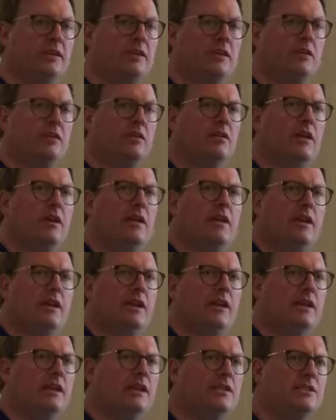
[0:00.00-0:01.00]
that
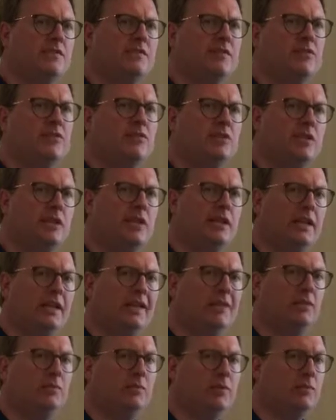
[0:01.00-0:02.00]
I'd like to focus on in a
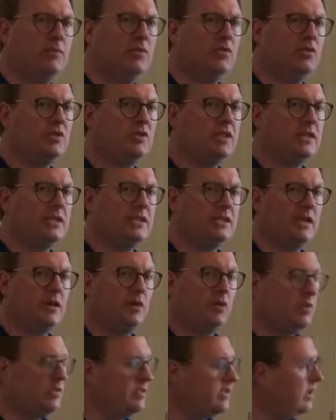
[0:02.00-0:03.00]
little bit more
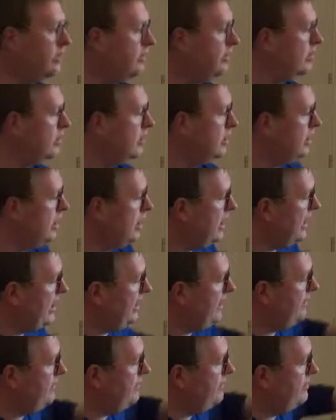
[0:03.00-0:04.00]
detail with you.
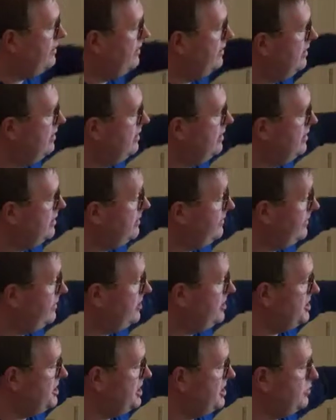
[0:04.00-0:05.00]
And the
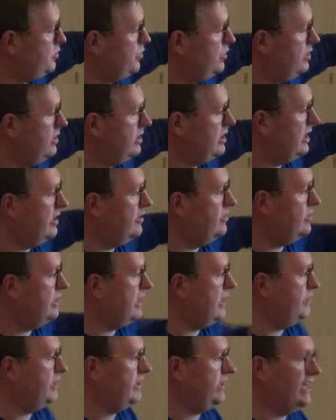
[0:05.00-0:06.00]
first is workload
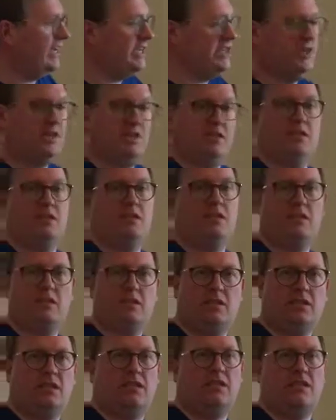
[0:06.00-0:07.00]
and applications. This
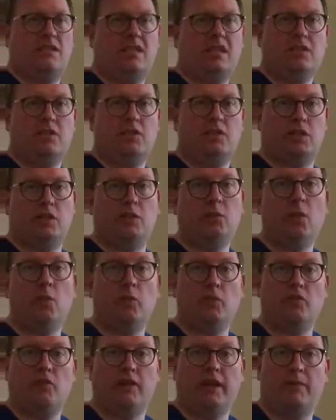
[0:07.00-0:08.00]
is essentially
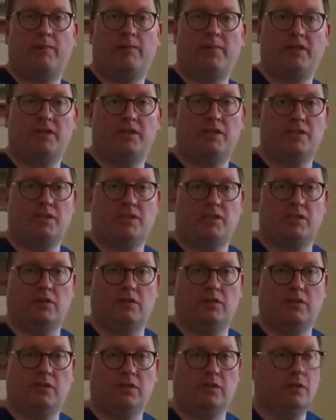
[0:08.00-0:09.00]
what we run our business
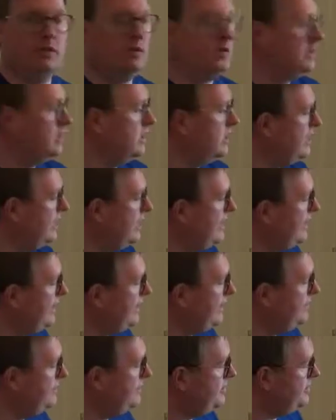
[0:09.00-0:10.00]
on.
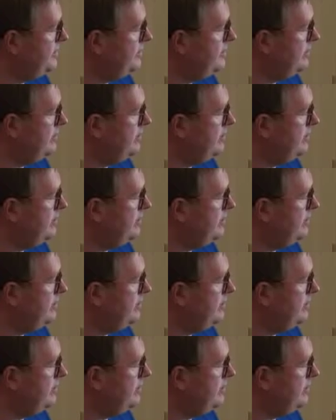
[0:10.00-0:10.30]
And